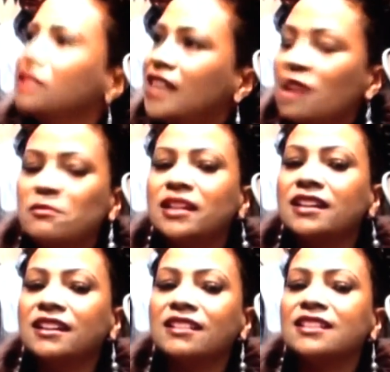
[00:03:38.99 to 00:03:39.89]
you allowed me to
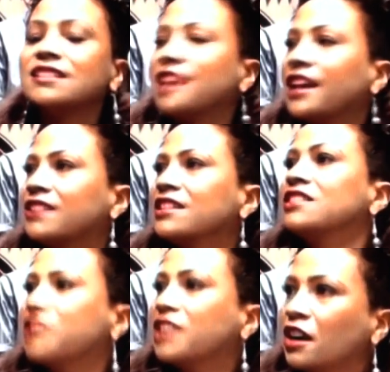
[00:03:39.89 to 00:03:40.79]
get on the stage and
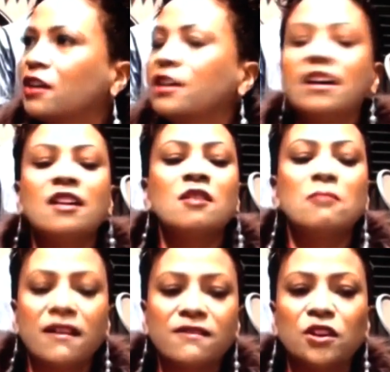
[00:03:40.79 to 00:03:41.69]
share
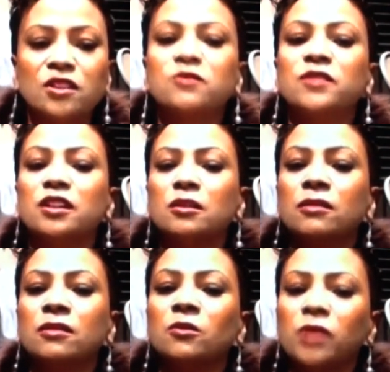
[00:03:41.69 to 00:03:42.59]
my first
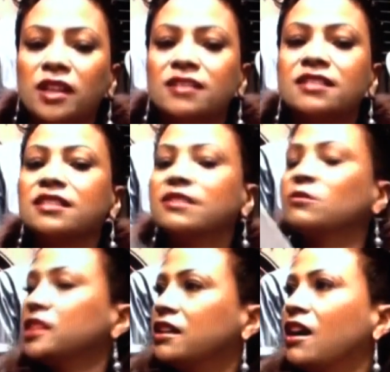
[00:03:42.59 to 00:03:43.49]
film with
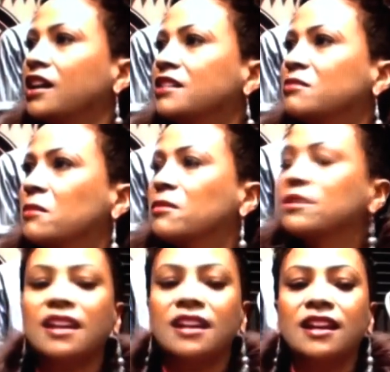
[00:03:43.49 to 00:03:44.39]
with the audience
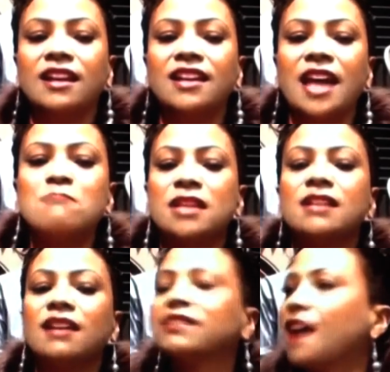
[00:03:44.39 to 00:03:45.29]
members, and, and that
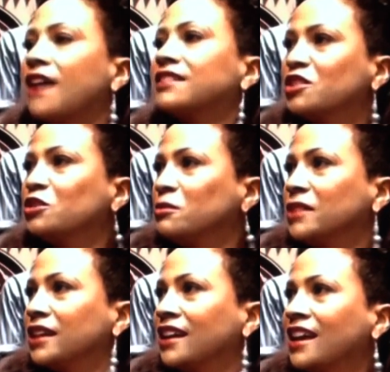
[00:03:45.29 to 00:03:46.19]
meant a lot to
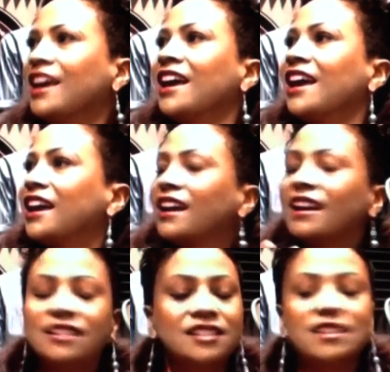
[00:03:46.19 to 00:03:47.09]
me. Thank
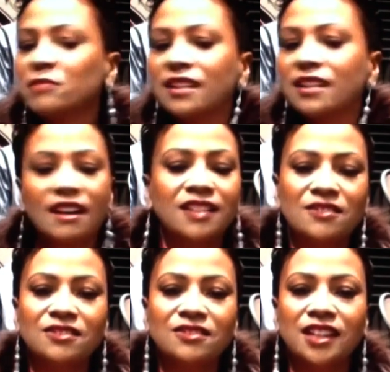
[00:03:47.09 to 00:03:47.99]
and it's just something that I'll
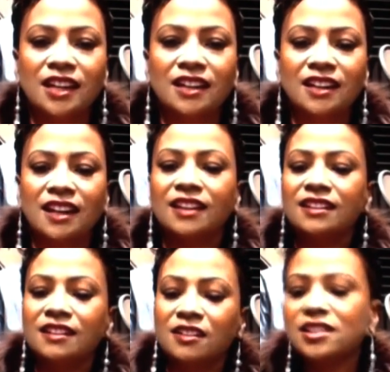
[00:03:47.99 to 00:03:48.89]
never forget.
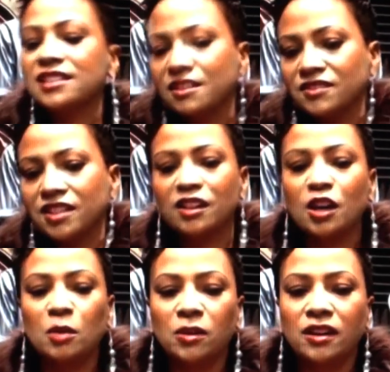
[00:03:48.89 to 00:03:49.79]
And you know, since then I've done a
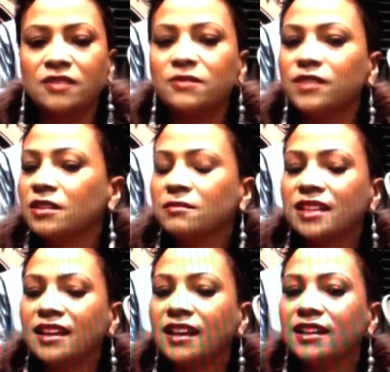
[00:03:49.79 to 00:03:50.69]
couple other films,
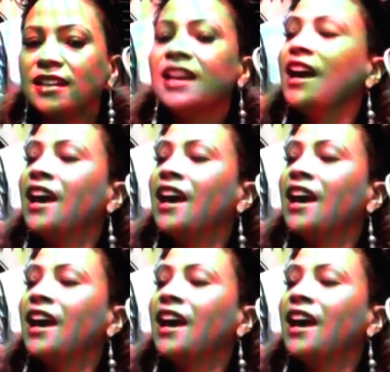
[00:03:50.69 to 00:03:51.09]
and